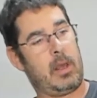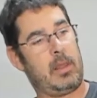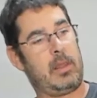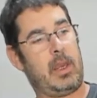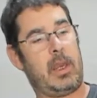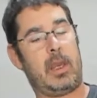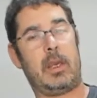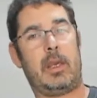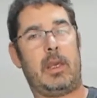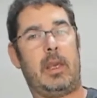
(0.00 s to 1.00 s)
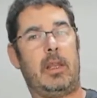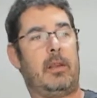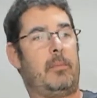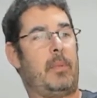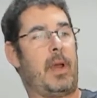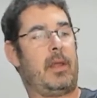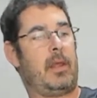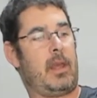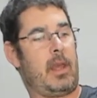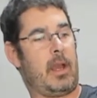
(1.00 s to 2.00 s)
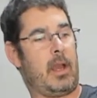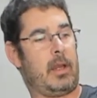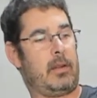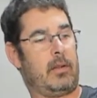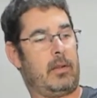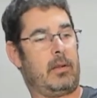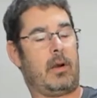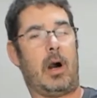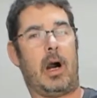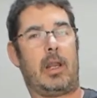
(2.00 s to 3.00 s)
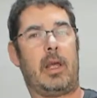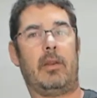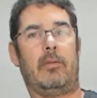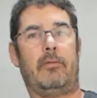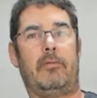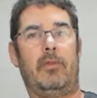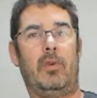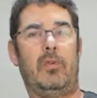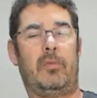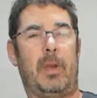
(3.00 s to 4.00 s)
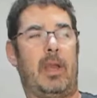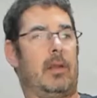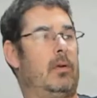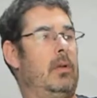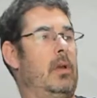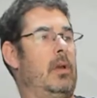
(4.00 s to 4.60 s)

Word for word: the heated bed and hot end fuse panel,